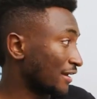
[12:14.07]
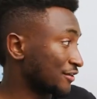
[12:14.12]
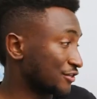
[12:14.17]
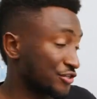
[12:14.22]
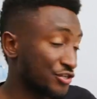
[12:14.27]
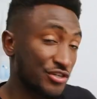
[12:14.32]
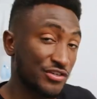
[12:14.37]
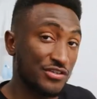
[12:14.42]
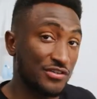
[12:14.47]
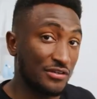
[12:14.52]

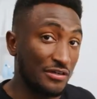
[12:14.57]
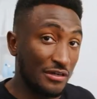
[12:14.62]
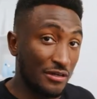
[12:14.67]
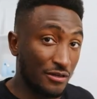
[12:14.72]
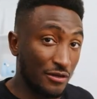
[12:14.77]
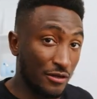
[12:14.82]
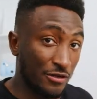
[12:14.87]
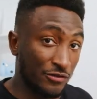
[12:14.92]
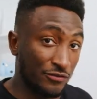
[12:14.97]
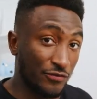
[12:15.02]
just
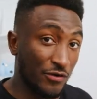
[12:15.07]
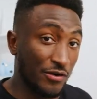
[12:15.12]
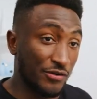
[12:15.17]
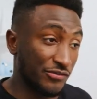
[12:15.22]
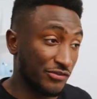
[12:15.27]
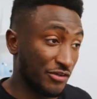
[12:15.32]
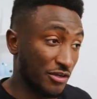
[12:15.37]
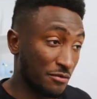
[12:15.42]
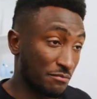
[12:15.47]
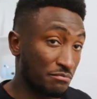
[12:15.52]
as far
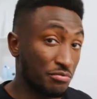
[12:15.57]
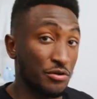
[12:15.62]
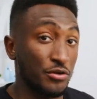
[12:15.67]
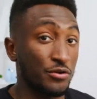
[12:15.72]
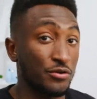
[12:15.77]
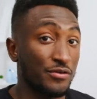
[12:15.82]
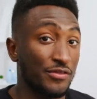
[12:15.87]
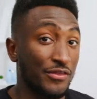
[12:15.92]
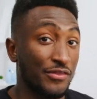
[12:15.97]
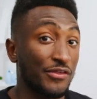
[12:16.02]
as the
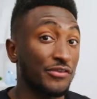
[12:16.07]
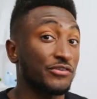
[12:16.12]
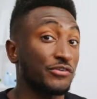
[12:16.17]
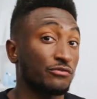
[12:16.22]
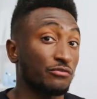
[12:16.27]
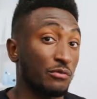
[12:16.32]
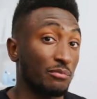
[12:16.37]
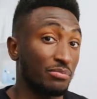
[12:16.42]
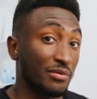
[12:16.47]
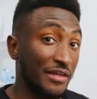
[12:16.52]
computer that this
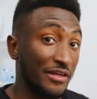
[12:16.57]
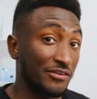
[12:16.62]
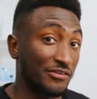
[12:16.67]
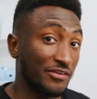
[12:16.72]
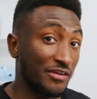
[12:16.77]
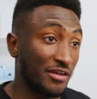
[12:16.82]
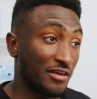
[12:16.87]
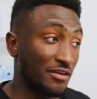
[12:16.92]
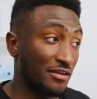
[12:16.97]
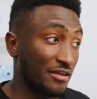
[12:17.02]
is
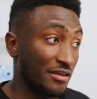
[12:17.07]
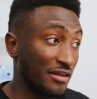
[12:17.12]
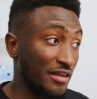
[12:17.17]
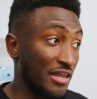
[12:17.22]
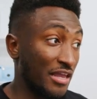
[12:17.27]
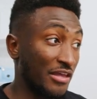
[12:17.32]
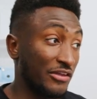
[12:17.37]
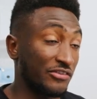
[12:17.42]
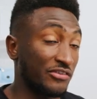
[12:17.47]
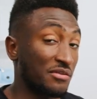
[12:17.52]
replacing,
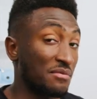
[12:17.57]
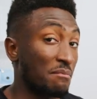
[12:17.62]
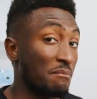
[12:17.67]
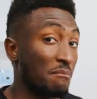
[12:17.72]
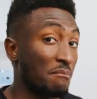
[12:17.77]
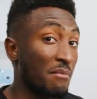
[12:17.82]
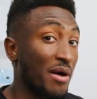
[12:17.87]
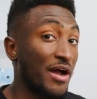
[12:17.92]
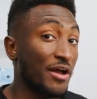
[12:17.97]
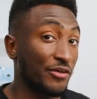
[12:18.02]
it's
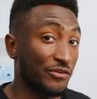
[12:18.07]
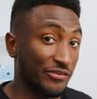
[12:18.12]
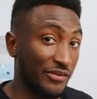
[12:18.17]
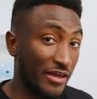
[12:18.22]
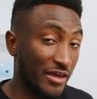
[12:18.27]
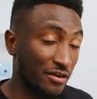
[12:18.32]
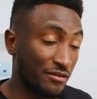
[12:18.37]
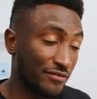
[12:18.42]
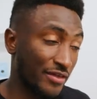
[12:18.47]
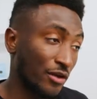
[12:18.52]
miles
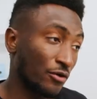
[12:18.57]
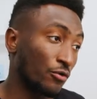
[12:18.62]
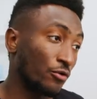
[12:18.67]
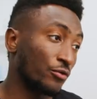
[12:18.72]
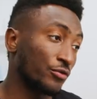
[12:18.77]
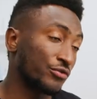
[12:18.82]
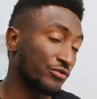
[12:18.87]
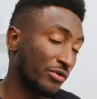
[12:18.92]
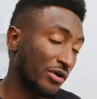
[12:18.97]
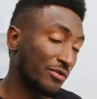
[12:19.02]
ahead of that
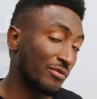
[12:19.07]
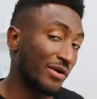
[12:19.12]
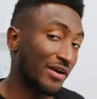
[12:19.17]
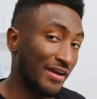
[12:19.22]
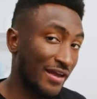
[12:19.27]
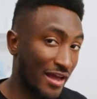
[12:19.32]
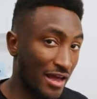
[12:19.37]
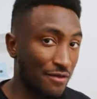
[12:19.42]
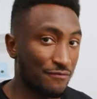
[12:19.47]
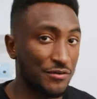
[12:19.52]
old
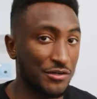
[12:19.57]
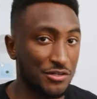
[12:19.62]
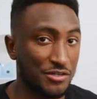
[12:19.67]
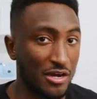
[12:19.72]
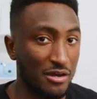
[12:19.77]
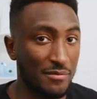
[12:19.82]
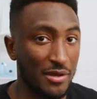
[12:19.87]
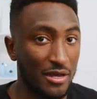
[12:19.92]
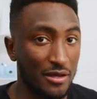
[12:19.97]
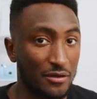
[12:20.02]
21.5-inch
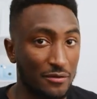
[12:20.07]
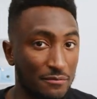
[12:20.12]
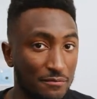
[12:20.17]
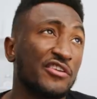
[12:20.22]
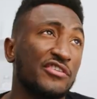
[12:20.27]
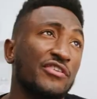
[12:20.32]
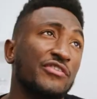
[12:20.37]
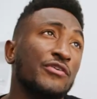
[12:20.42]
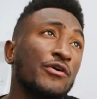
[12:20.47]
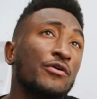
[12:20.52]
iMac.
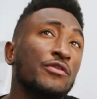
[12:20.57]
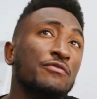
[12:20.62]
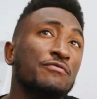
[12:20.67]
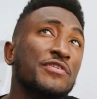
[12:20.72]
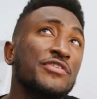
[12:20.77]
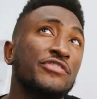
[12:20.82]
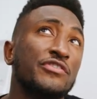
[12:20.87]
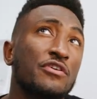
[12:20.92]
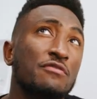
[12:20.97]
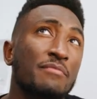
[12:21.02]
Honestly, the only
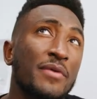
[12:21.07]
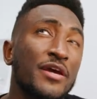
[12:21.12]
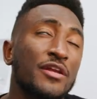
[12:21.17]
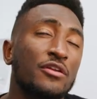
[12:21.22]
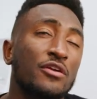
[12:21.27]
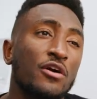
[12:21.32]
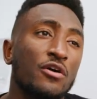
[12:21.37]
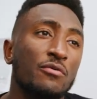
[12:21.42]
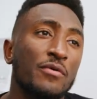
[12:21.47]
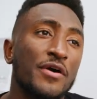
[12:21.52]
reason you
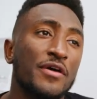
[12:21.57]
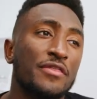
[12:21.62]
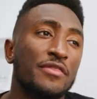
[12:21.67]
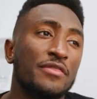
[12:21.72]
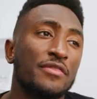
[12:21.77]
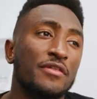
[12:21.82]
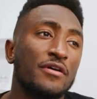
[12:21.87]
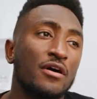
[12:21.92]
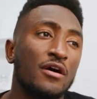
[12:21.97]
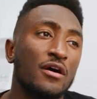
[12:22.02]
might go
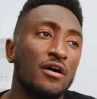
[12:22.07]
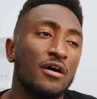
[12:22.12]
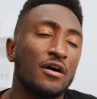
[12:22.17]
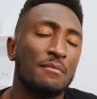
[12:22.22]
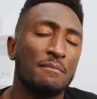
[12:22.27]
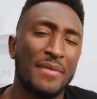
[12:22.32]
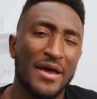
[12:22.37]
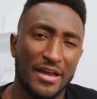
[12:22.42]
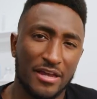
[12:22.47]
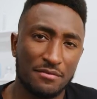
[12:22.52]
with a
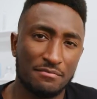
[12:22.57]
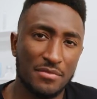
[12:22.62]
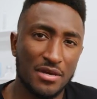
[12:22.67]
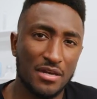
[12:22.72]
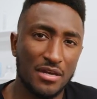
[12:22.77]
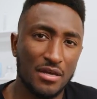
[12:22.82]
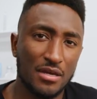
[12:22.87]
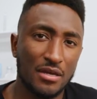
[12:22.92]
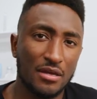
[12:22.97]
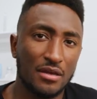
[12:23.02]
Mac
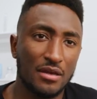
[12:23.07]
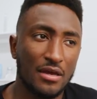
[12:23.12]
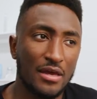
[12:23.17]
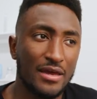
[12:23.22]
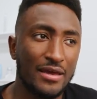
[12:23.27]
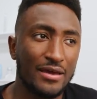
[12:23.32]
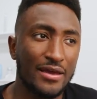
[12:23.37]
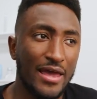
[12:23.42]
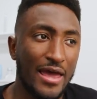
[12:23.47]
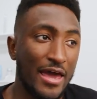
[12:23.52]
Mini
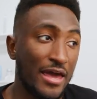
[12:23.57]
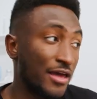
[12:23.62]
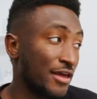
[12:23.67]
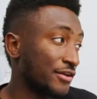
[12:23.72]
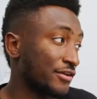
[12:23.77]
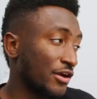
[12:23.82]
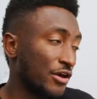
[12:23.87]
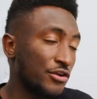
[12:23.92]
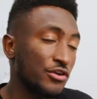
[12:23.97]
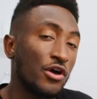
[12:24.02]

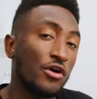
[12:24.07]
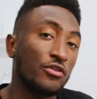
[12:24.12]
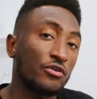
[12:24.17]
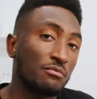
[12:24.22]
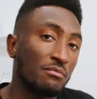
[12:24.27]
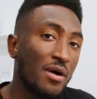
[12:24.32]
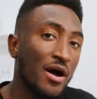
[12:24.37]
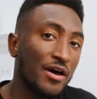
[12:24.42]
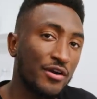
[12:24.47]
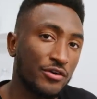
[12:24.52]
and another
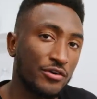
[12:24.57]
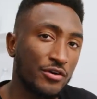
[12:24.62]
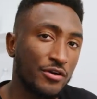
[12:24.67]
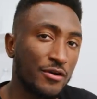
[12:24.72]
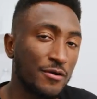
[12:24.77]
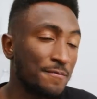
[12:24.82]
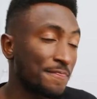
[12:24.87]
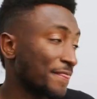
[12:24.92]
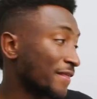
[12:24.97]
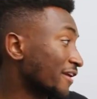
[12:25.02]

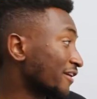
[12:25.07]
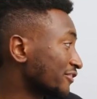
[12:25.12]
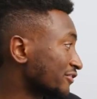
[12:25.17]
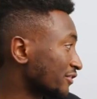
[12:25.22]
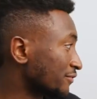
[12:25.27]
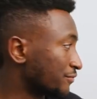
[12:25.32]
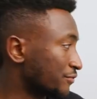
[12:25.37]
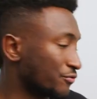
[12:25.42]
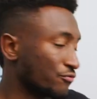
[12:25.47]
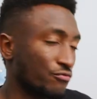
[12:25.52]
monitor is
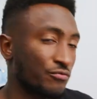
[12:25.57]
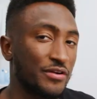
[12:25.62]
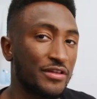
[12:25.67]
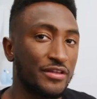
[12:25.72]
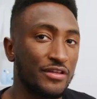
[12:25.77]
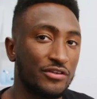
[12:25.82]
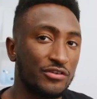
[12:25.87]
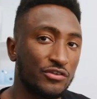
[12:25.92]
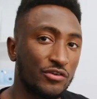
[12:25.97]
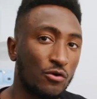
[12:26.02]
if you
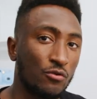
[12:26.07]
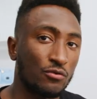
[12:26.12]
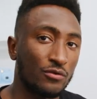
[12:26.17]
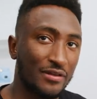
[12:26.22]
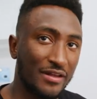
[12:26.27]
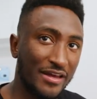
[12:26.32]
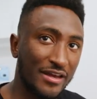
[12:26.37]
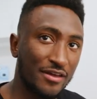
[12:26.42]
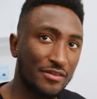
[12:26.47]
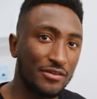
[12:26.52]
really don't
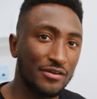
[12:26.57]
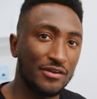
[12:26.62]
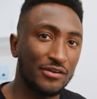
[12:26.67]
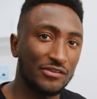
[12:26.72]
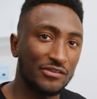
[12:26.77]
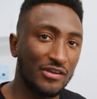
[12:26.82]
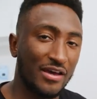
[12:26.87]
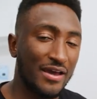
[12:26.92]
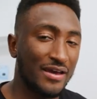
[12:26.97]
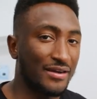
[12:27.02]
like the
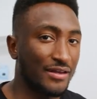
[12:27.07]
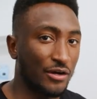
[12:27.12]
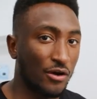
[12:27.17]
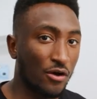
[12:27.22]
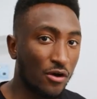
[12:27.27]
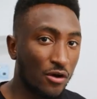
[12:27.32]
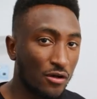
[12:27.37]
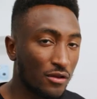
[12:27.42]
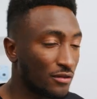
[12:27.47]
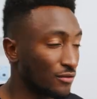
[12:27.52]
design at
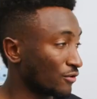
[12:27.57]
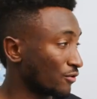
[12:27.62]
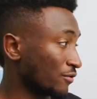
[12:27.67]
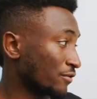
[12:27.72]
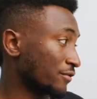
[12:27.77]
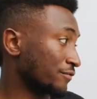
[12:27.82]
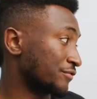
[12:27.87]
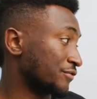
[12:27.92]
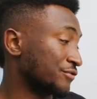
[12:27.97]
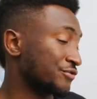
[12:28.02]
all,
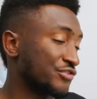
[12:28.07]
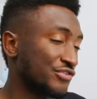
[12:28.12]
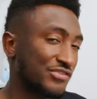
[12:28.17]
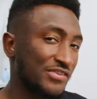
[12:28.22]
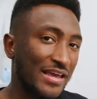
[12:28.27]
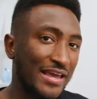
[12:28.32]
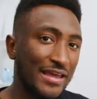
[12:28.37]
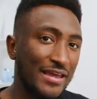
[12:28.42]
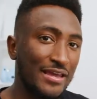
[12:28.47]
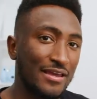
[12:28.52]
or if you just
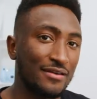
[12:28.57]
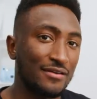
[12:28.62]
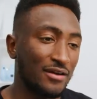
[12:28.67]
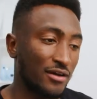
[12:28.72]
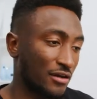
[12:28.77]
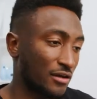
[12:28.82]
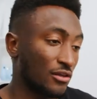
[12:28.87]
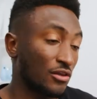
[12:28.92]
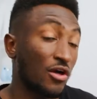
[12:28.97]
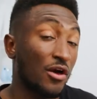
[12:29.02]
hate
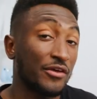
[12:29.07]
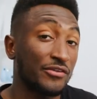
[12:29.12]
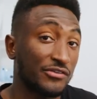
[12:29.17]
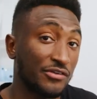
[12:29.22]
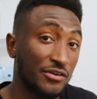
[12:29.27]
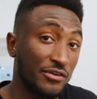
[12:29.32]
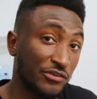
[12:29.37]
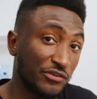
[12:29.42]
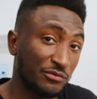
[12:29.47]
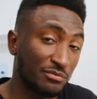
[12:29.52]
a
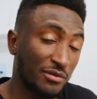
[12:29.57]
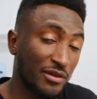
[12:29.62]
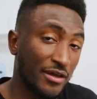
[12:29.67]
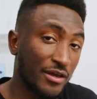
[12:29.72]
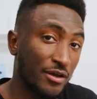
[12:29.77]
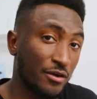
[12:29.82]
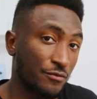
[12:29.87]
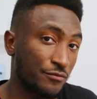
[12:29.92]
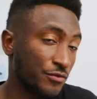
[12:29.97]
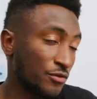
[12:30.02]
glossy
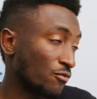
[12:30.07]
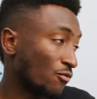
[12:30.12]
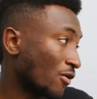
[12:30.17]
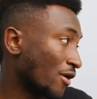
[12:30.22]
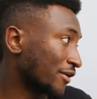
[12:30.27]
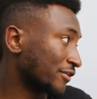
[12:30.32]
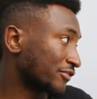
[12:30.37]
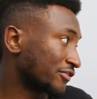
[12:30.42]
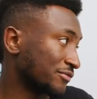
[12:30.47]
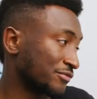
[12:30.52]
display, or if you
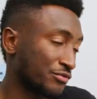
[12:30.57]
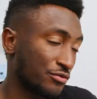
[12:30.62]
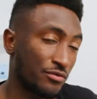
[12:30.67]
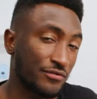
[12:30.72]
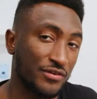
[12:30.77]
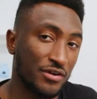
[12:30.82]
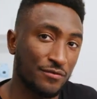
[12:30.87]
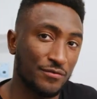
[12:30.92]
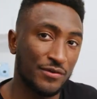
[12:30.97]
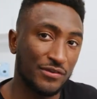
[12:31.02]
want some sort of
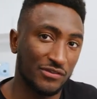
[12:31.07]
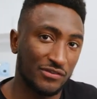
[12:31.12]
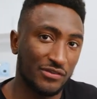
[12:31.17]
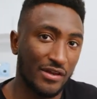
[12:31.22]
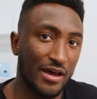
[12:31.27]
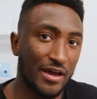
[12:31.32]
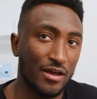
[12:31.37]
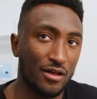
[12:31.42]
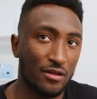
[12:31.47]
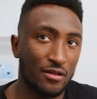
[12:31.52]
a different
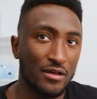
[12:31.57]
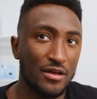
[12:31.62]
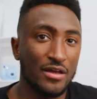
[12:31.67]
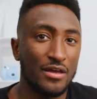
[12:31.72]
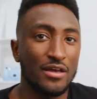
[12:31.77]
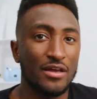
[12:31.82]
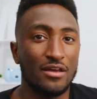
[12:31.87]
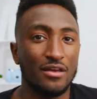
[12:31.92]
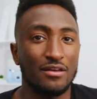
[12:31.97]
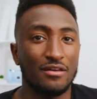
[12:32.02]
style.
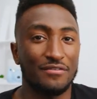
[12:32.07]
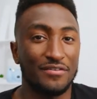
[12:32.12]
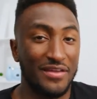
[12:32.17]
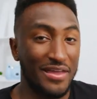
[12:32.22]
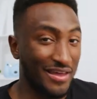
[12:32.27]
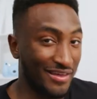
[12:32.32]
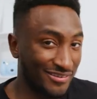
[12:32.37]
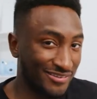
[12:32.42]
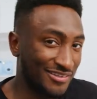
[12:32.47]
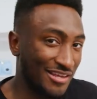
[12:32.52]
If you
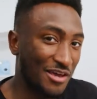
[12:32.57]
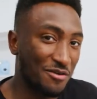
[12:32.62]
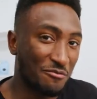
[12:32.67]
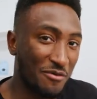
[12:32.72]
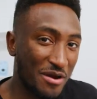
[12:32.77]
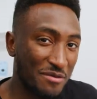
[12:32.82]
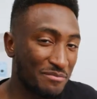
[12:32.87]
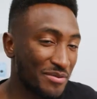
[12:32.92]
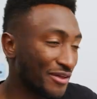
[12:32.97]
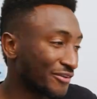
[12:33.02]
can't stand
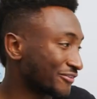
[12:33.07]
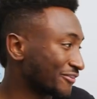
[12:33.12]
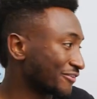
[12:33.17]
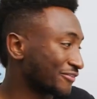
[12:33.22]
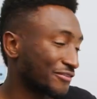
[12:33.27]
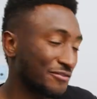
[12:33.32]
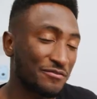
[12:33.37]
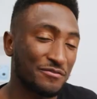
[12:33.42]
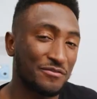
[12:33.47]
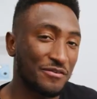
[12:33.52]
white
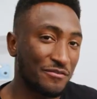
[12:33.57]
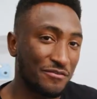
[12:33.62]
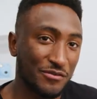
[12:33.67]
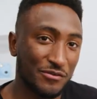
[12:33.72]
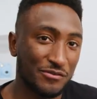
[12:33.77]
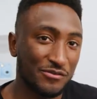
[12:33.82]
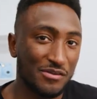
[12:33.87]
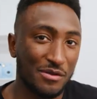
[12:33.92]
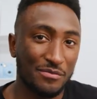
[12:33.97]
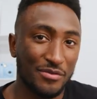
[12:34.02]
bezels, if
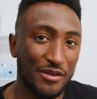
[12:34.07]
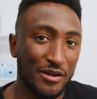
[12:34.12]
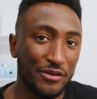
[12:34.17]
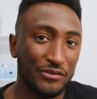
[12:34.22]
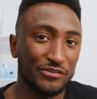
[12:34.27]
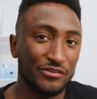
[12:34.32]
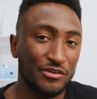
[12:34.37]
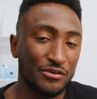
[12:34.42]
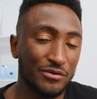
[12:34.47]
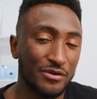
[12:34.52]
there's something
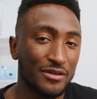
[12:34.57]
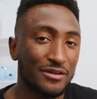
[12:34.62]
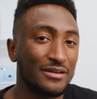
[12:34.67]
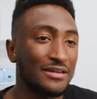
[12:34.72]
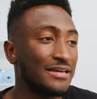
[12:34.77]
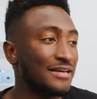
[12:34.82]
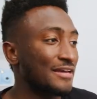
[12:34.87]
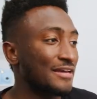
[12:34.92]
else to it,